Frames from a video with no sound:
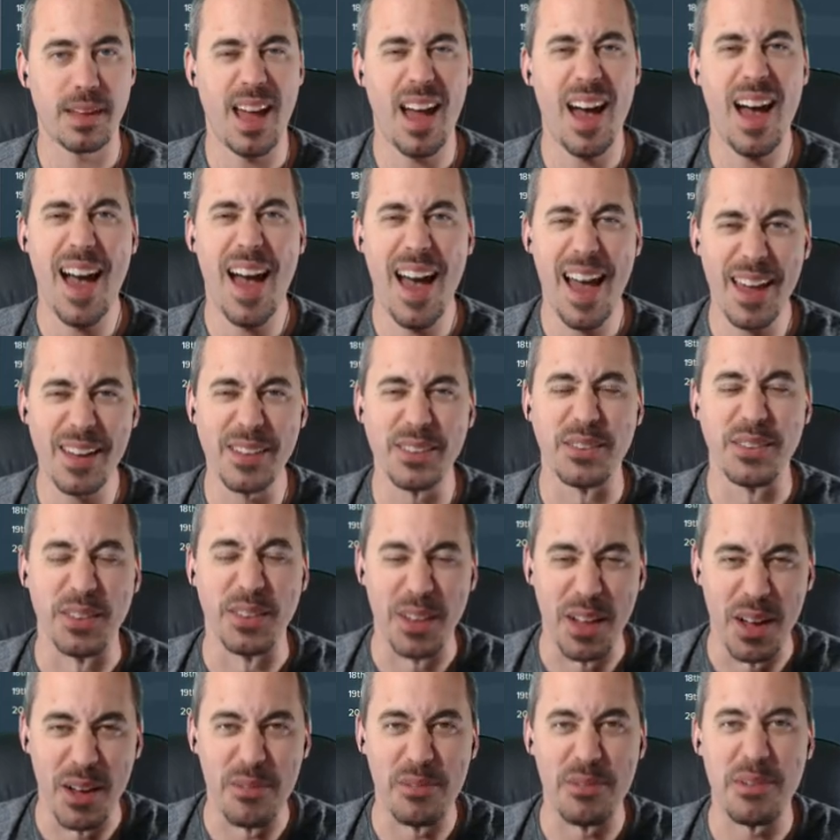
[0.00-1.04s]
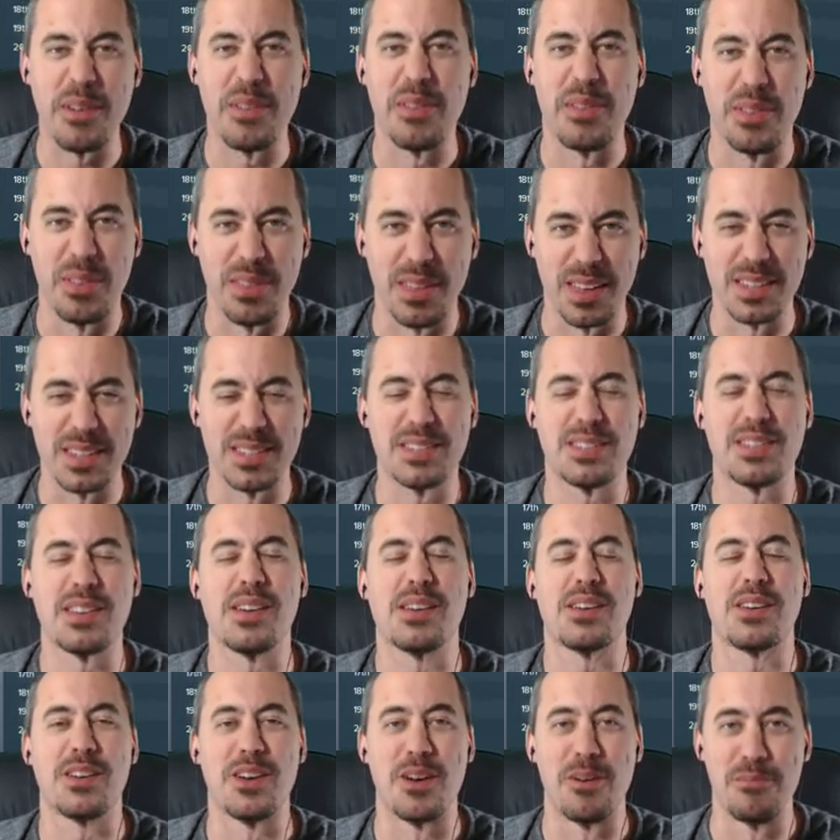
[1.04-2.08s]
I love this
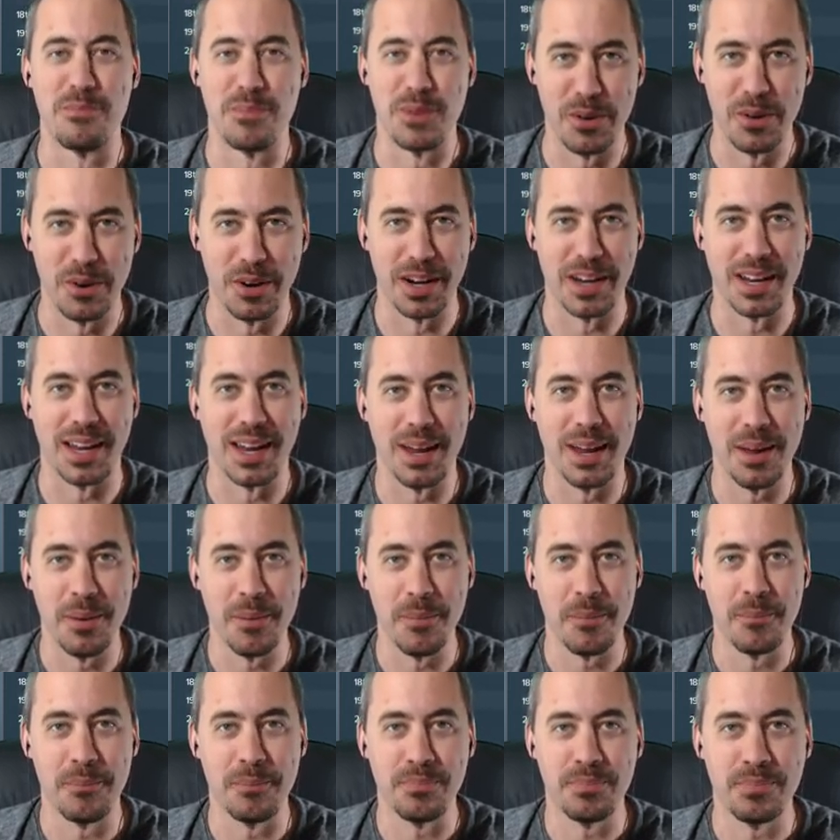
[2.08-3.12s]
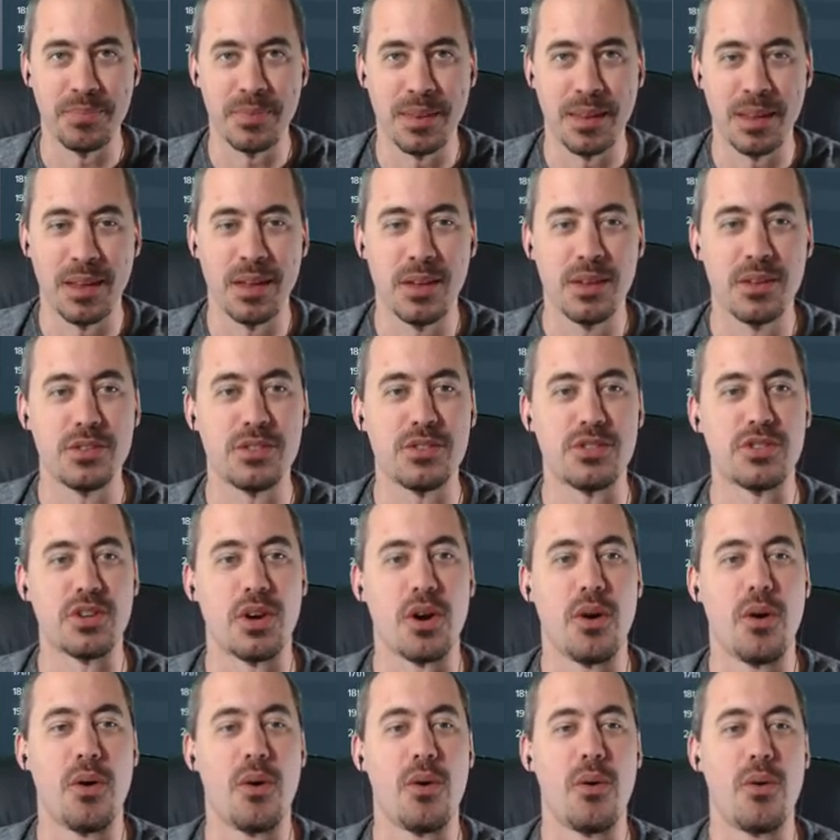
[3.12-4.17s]
community.
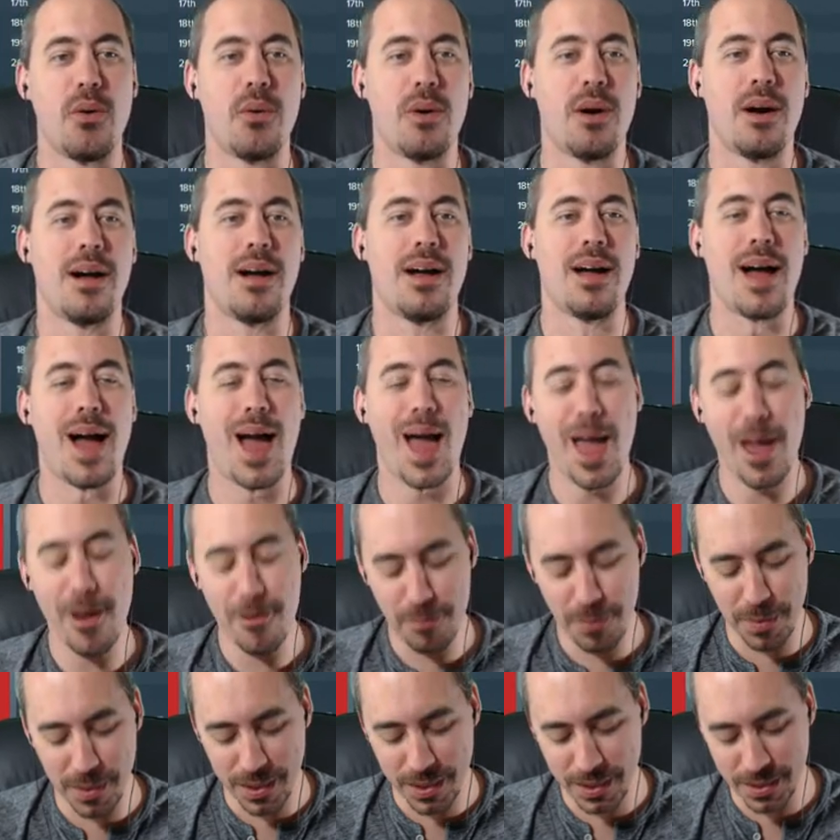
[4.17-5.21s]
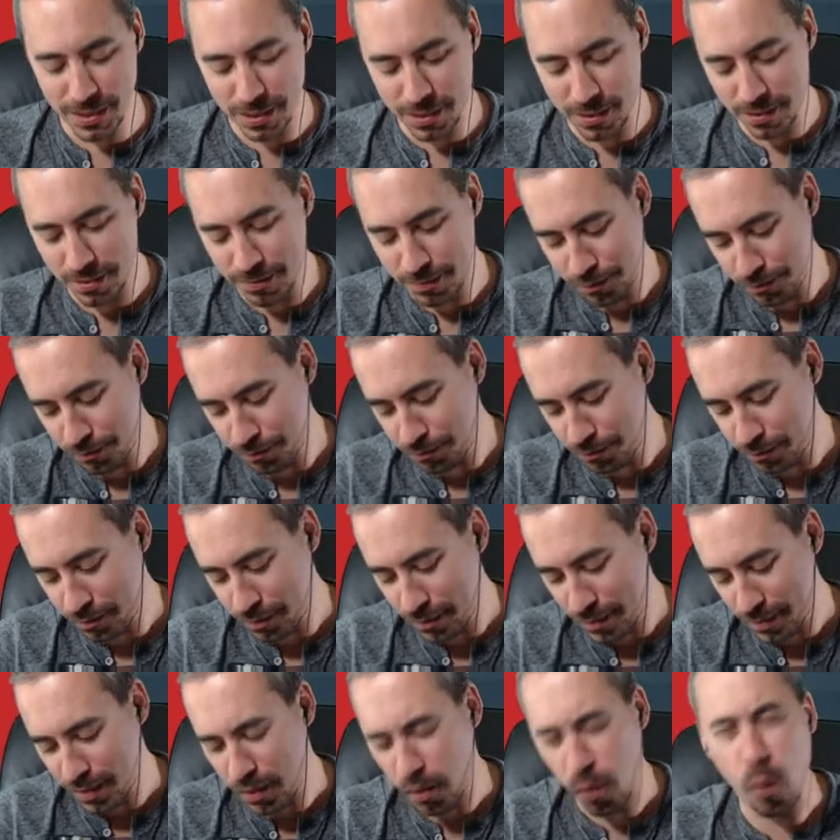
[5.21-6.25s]
So I have been
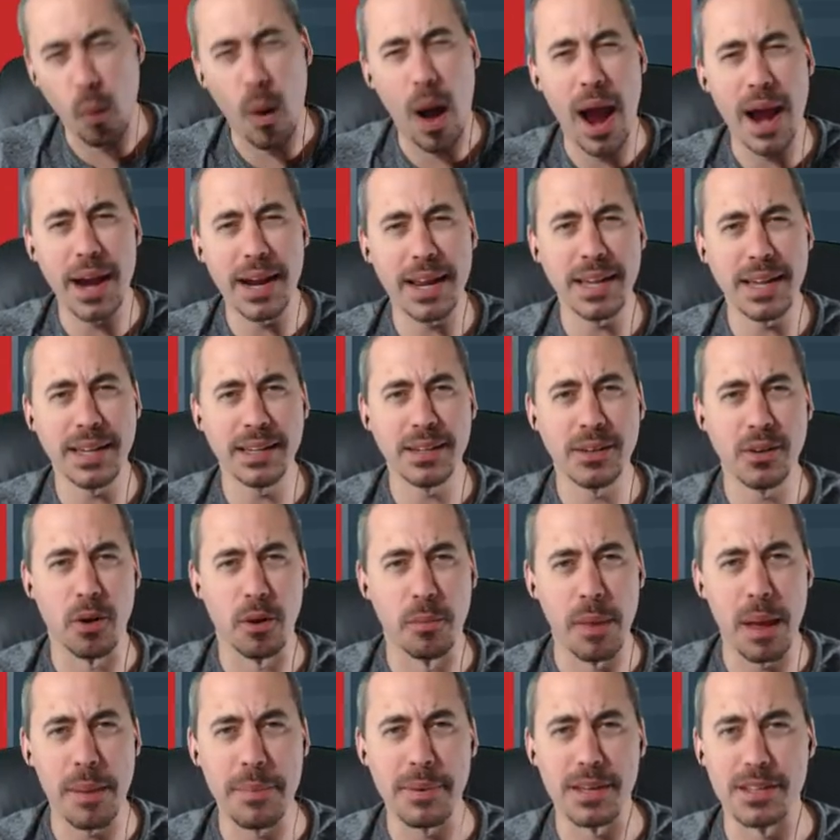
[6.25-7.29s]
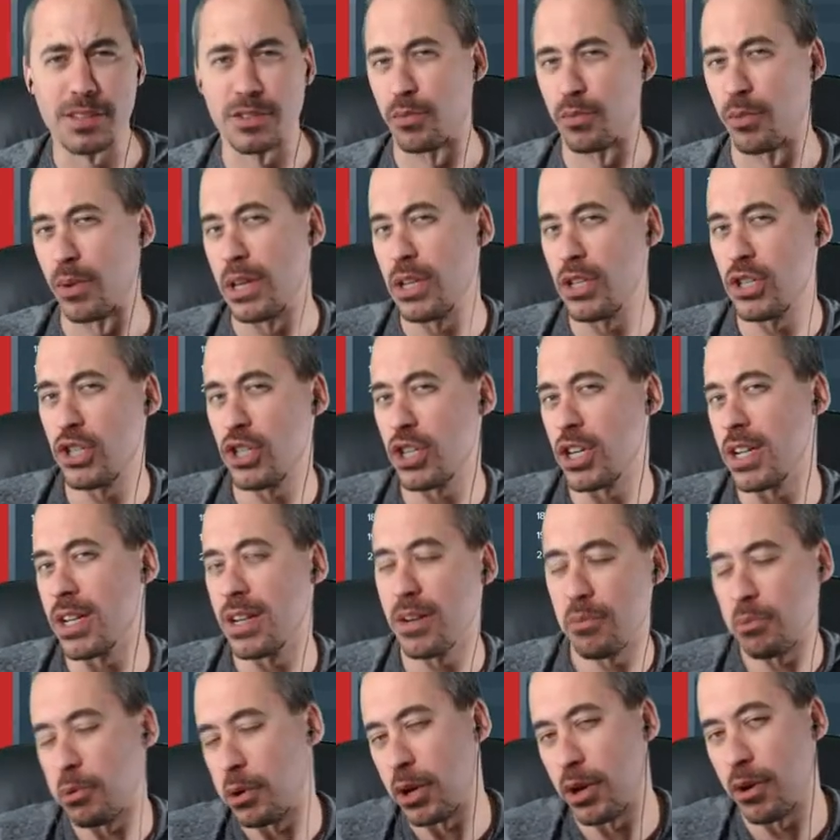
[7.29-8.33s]
whining, or maybe it's whinging
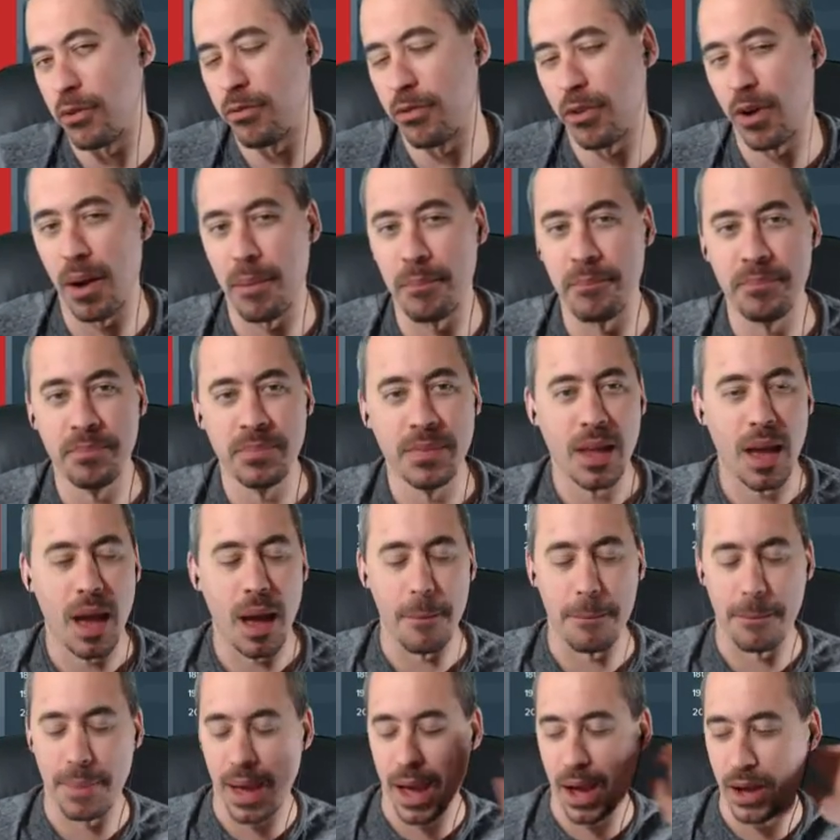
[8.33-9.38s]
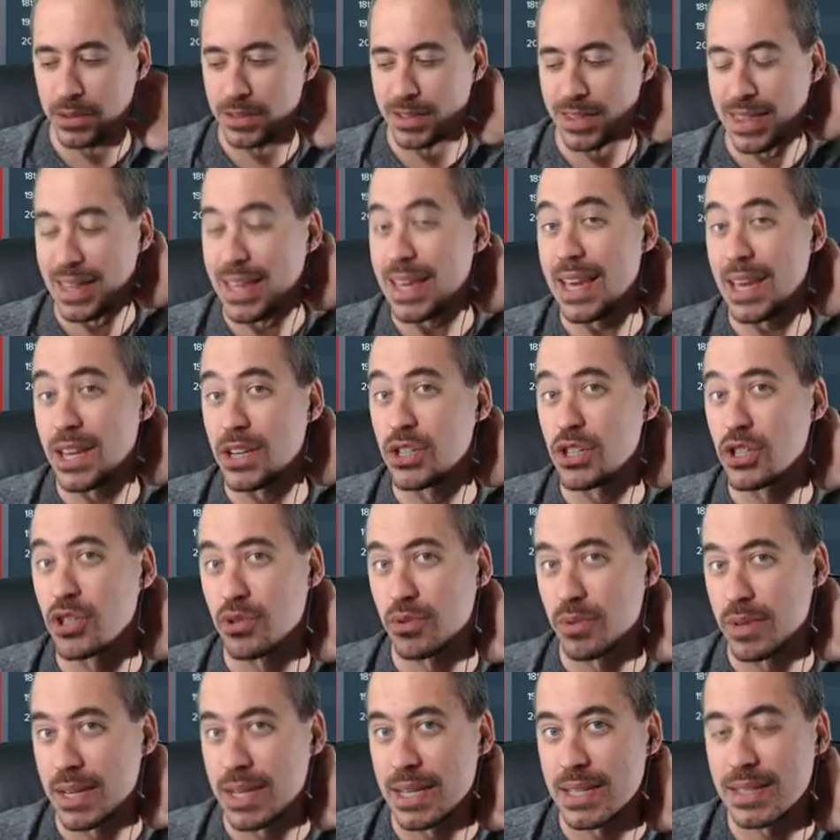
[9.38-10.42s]
where you're from, about the
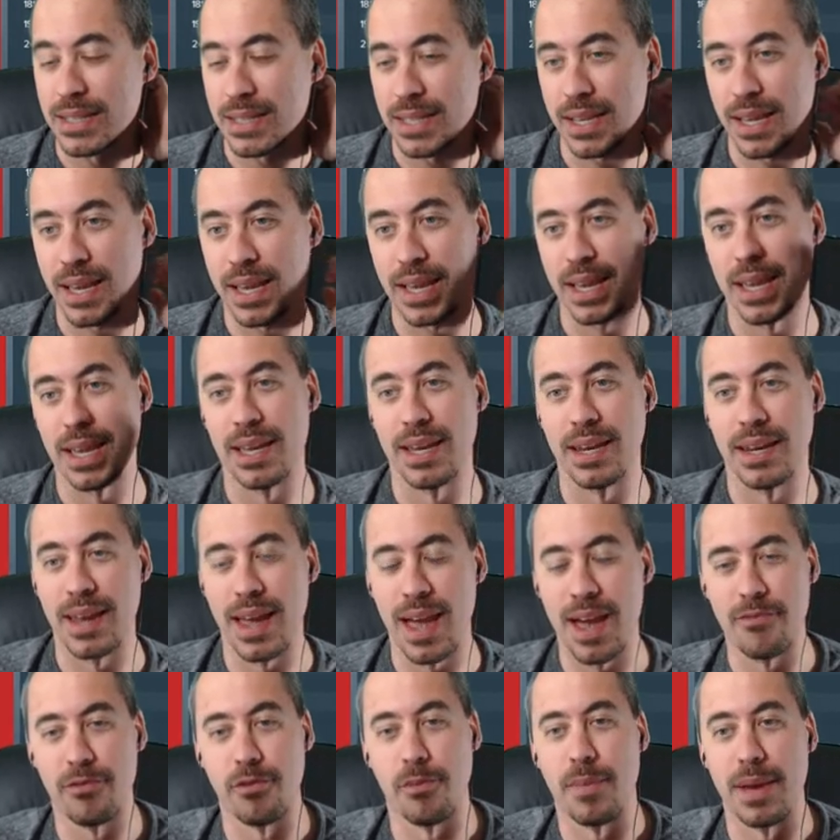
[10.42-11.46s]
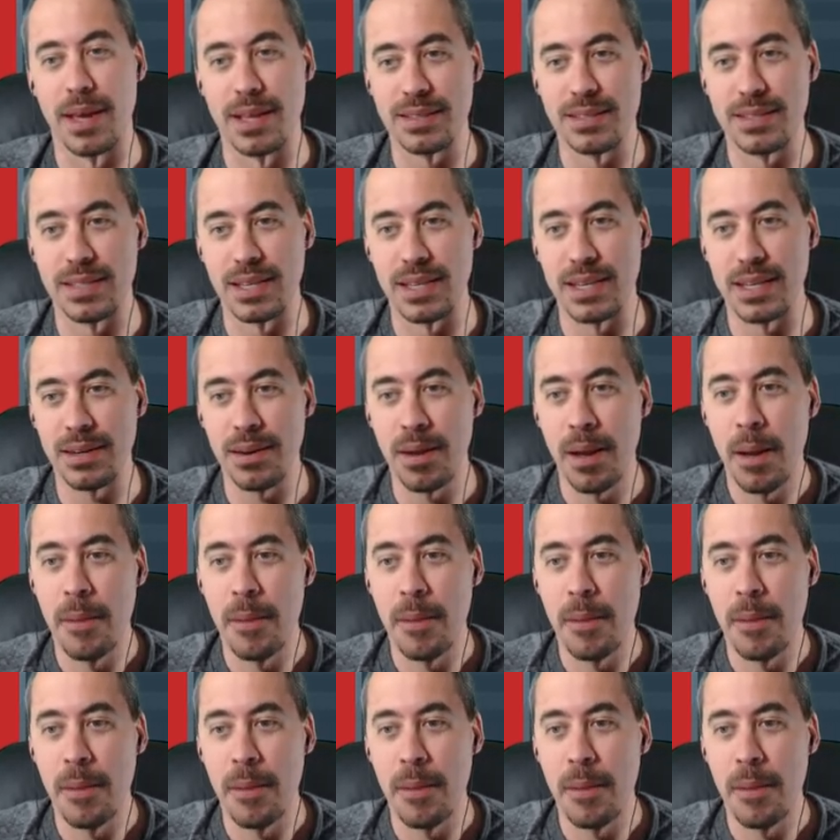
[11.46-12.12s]
injuries in FM18.